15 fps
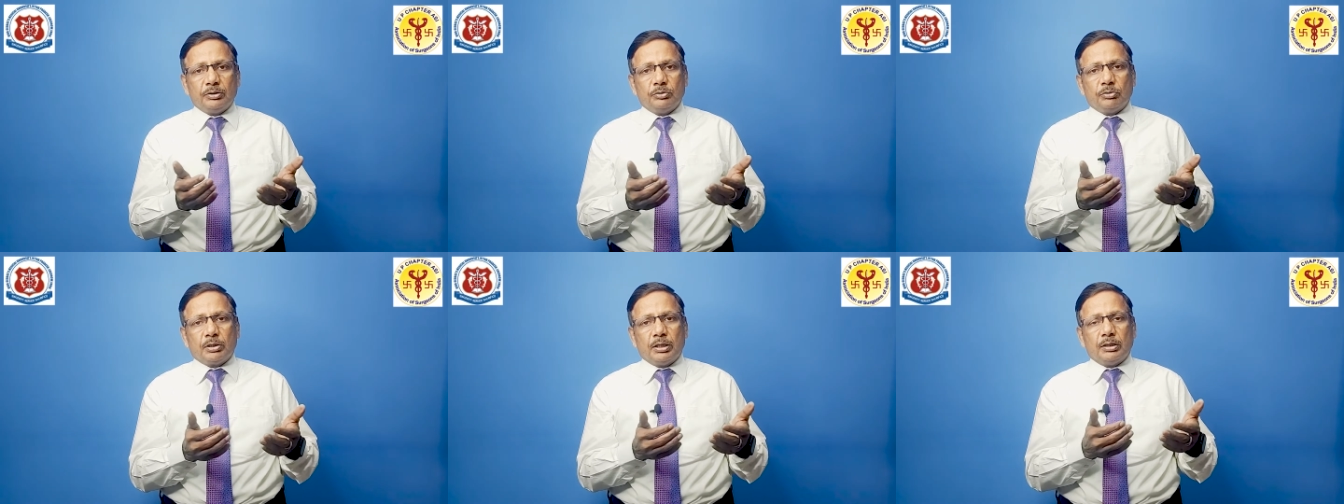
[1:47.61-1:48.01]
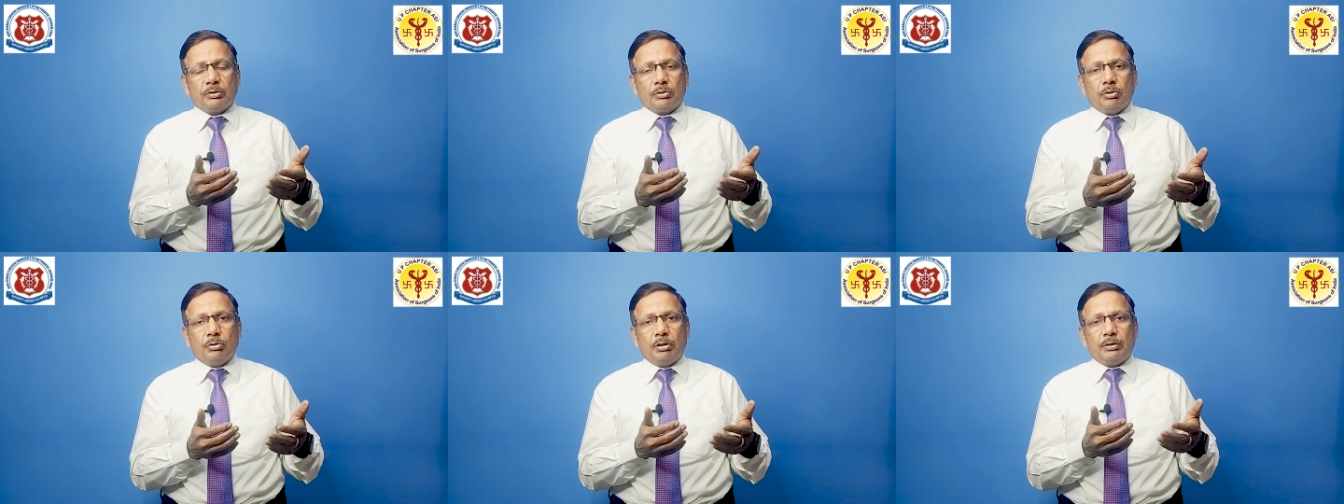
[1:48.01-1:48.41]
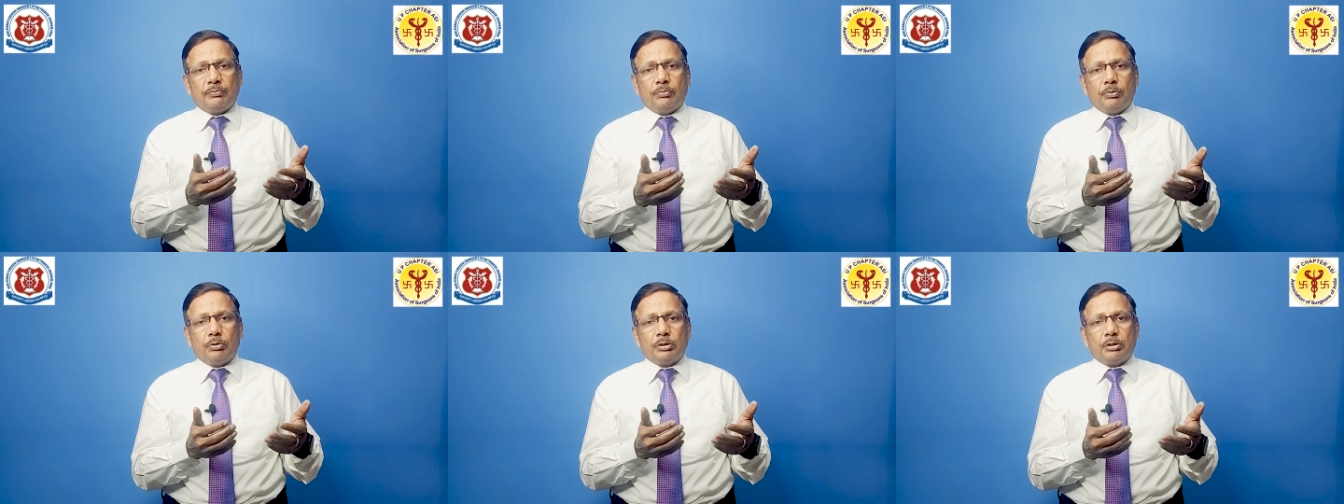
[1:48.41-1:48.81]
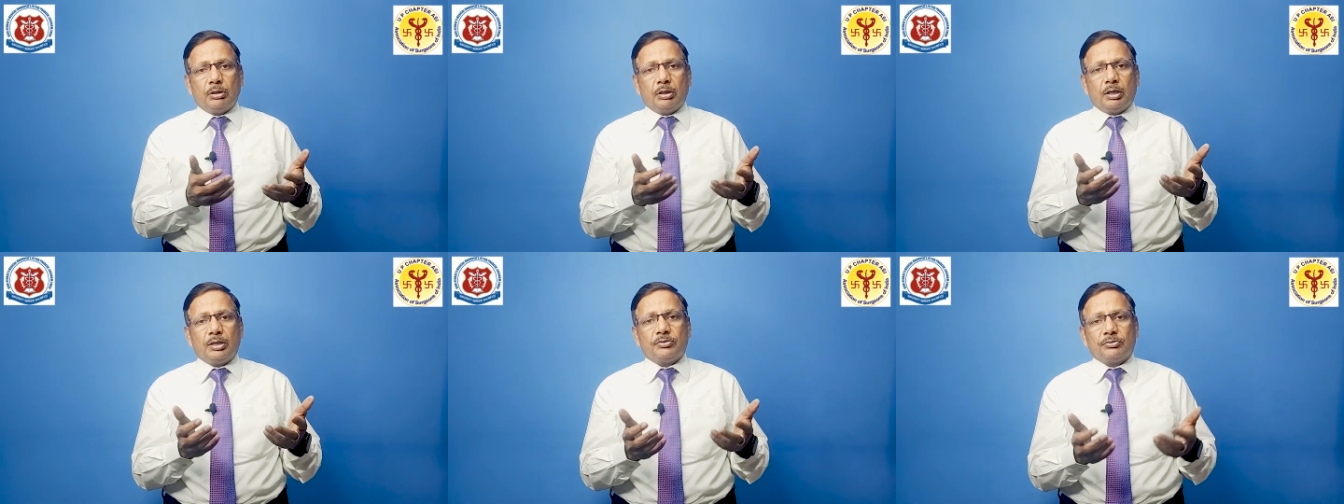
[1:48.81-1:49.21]
you can go and float, you will
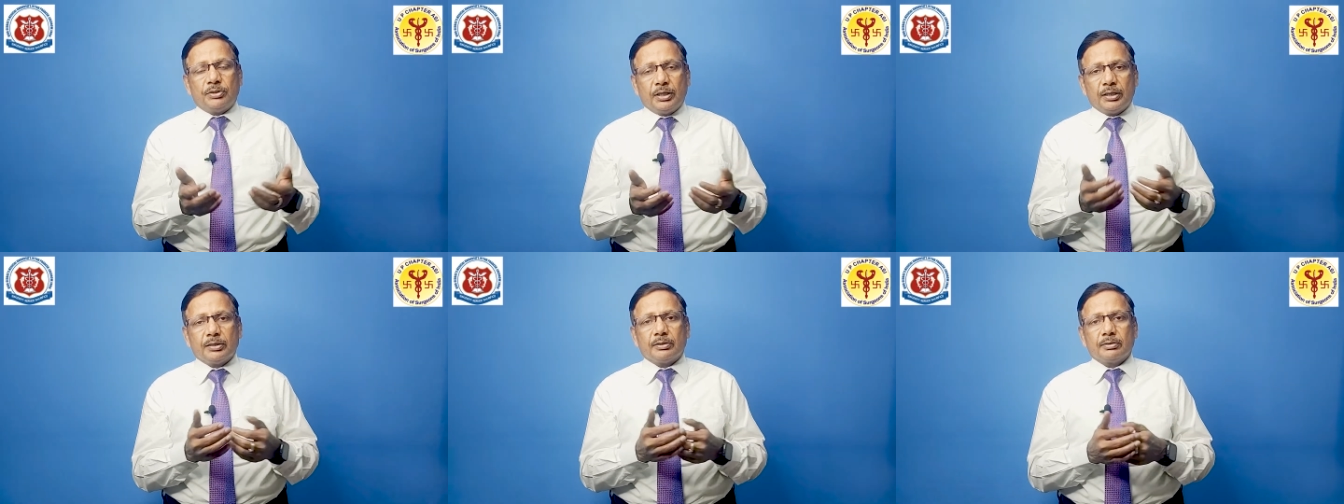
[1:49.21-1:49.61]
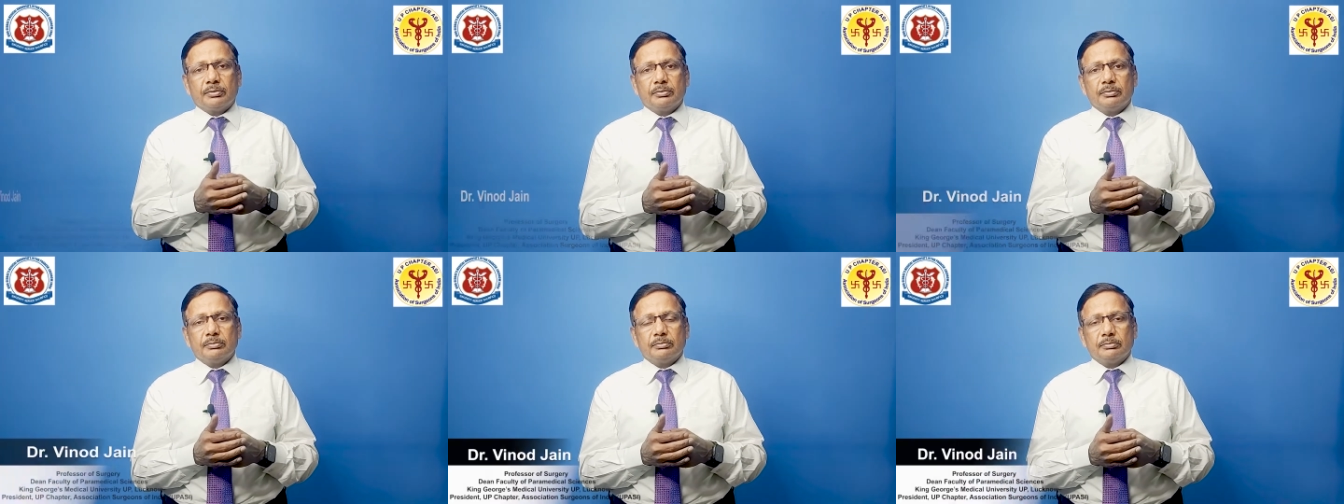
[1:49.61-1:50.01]
not sink.